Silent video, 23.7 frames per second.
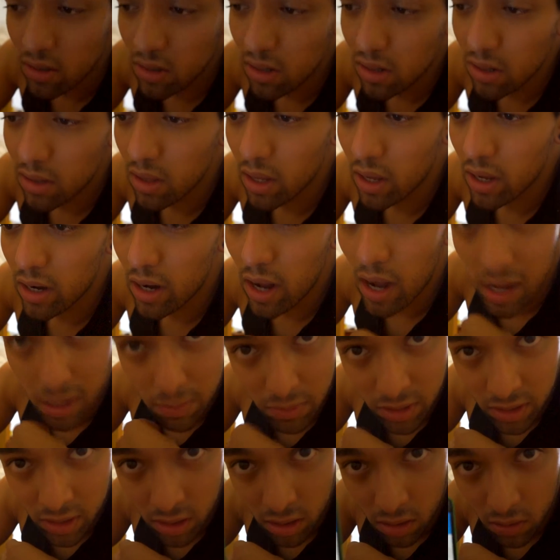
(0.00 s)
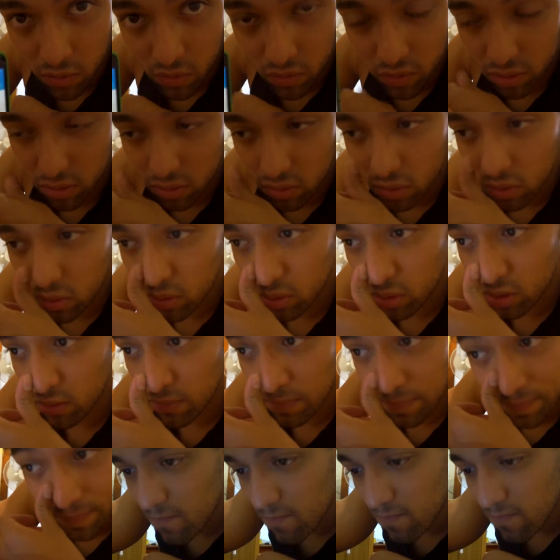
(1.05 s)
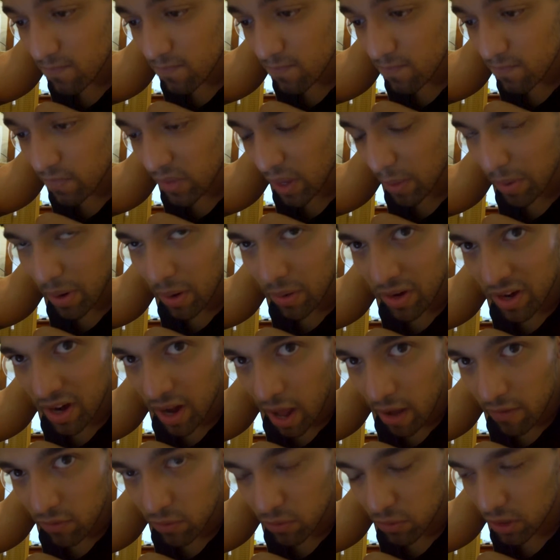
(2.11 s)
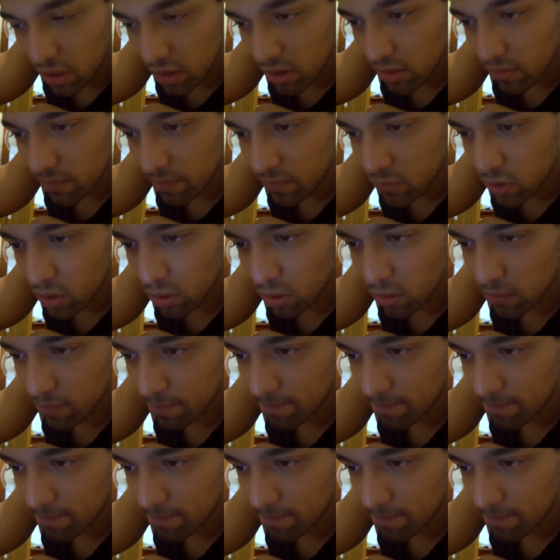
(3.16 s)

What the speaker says: that I myself lose a pound and a half a week. So